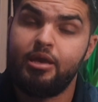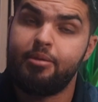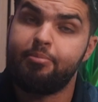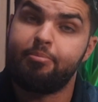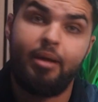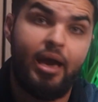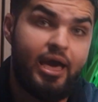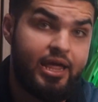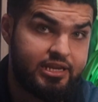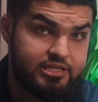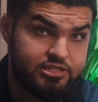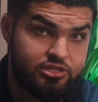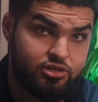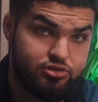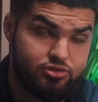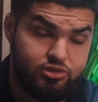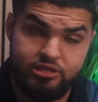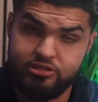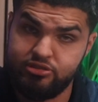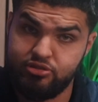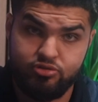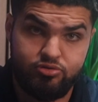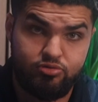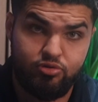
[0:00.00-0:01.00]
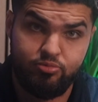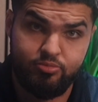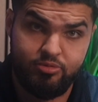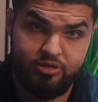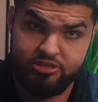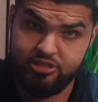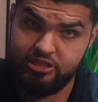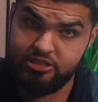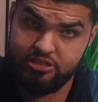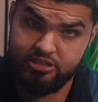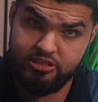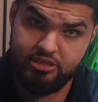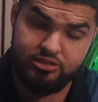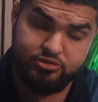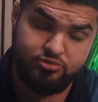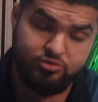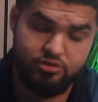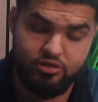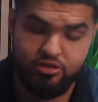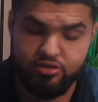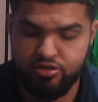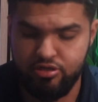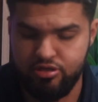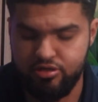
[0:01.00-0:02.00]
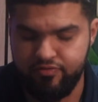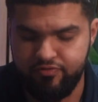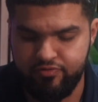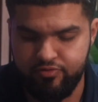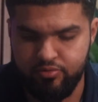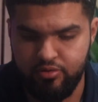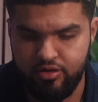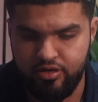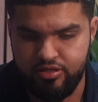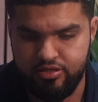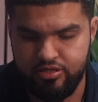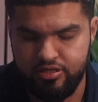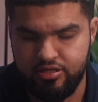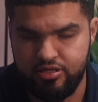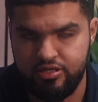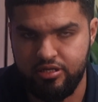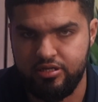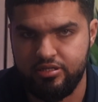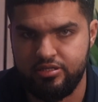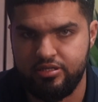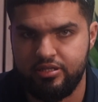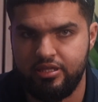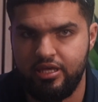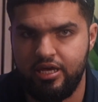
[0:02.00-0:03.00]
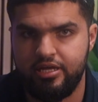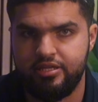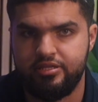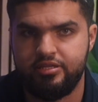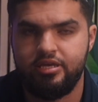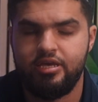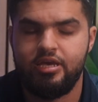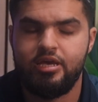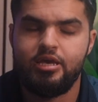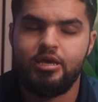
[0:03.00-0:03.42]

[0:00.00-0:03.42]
Manus also has a Chrome extension that's really good if we wanted to get into that.